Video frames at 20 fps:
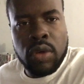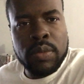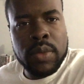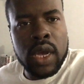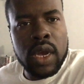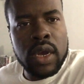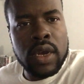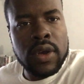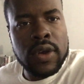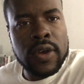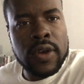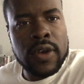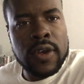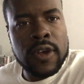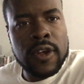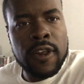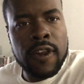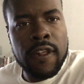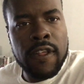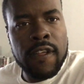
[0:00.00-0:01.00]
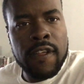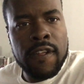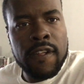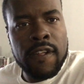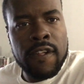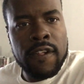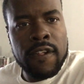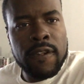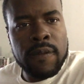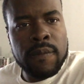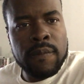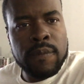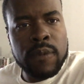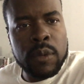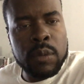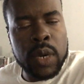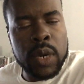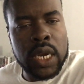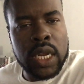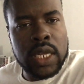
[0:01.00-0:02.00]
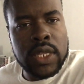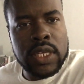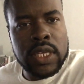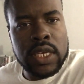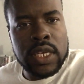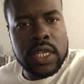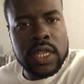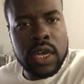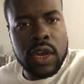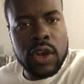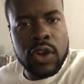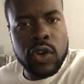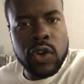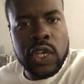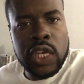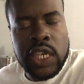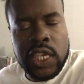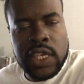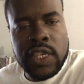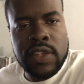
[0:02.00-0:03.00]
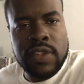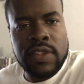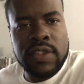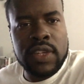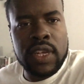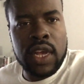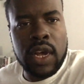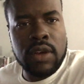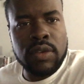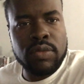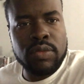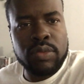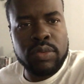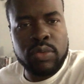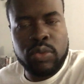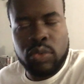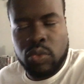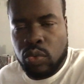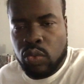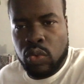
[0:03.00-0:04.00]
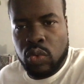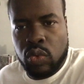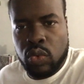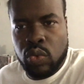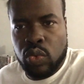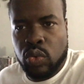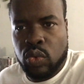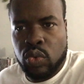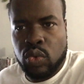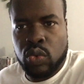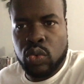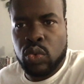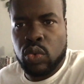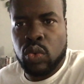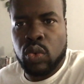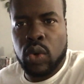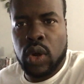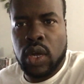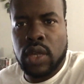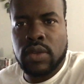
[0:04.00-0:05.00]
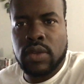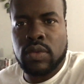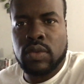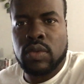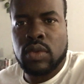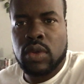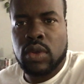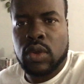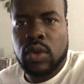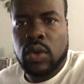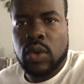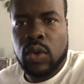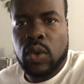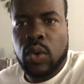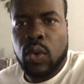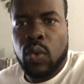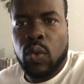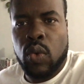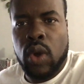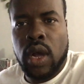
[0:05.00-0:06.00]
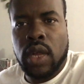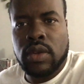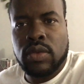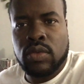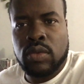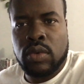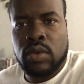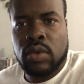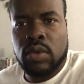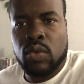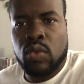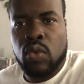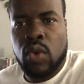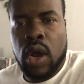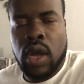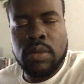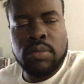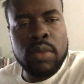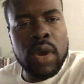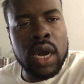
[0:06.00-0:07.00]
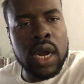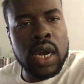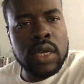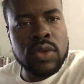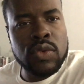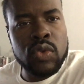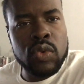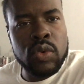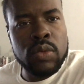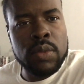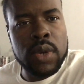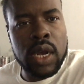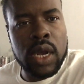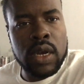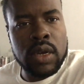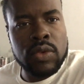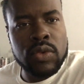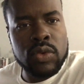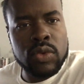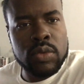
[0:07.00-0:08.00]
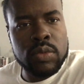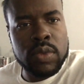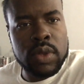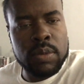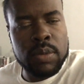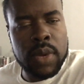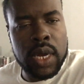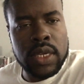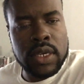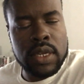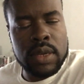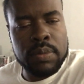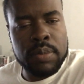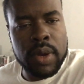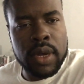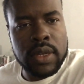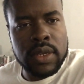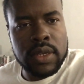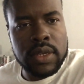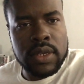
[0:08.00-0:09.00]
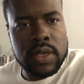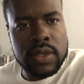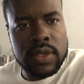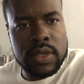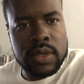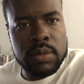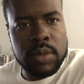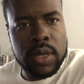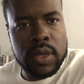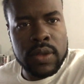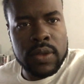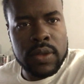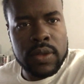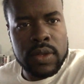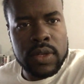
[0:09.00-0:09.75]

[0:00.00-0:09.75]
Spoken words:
here, nobody think it a go easy and woo and one bag of doom and gloom the man depend. You see me?